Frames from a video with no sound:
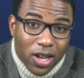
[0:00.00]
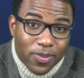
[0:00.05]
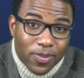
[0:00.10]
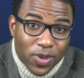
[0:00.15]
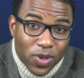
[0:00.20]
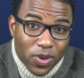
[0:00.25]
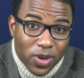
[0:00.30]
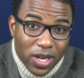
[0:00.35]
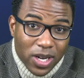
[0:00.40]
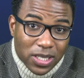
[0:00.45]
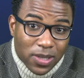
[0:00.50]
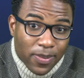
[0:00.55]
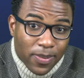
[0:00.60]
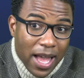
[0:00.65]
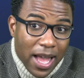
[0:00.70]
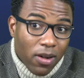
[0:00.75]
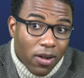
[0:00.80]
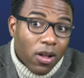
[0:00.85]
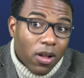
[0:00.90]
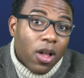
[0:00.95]
communities
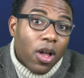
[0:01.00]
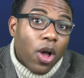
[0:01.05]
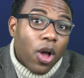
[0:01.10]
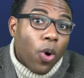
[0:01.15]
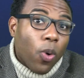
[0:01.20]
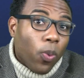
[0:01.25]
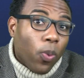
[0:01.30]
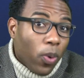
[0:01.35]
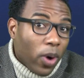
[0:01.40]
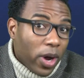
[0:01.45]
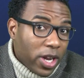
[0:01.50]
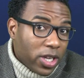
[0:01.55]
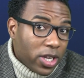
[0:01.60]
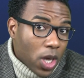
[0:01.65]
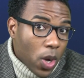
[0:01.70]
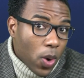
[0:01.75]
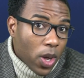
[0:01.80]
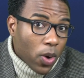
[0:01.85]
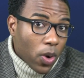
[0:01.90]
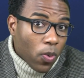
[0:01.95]
about what is
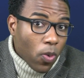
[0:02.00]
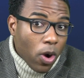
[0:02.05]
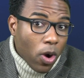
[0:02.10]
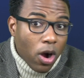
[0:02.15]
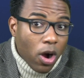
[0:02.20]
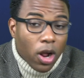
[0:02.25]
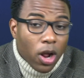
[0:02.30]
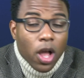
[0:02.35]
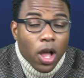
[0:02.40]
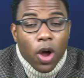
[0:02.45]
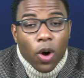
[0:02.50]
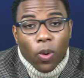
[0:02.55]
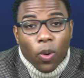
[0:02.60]
going wrong,